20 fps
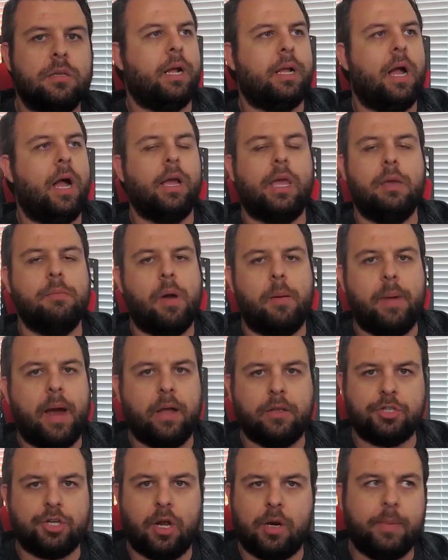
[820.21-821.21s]
I can't keep my
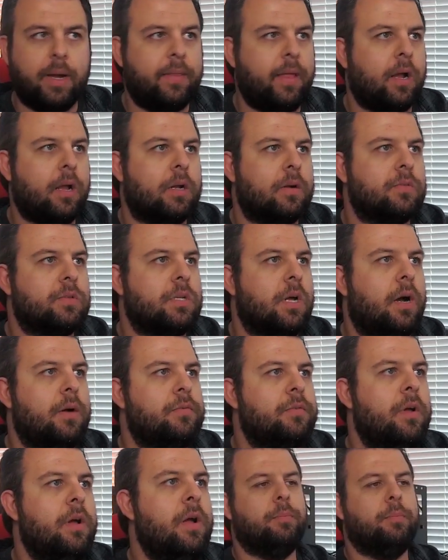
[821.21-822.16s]
mouth shut about that kind of stuff.